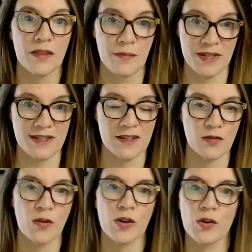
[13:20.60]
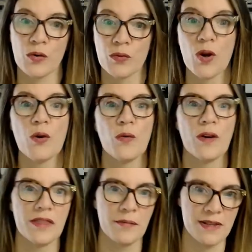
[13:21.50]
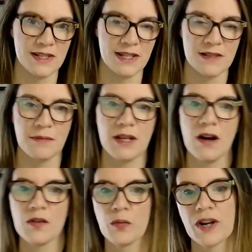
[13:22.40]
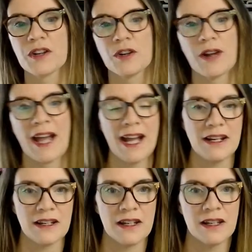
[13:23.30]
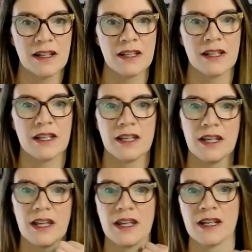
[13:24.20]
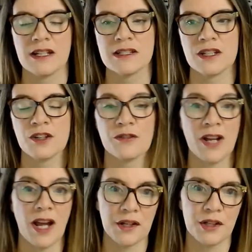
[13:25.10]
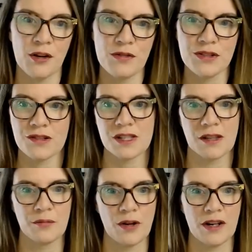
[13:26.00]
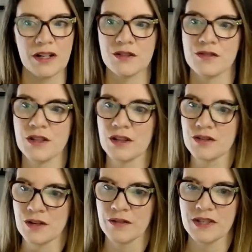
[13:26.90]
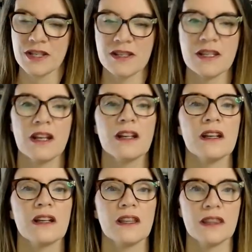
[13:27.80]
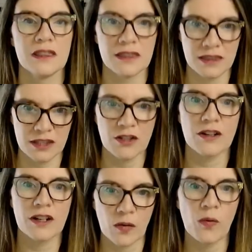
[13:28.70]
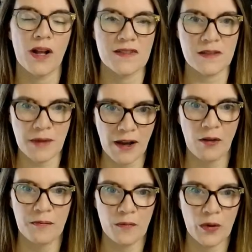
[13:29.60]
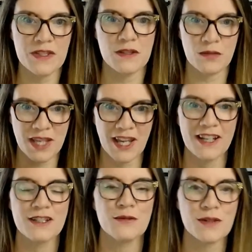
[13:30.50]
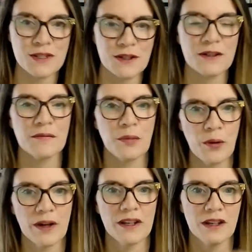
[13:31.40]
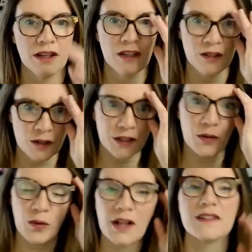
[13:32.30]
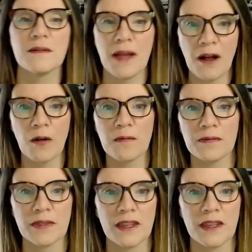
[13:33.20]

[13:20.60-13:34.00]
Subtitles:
the business or grow the business beyond where you're at, and you're not a coach, you're selling products, you're selling services, you're going to want some help. Once you get to a certain point, you're going to want some help.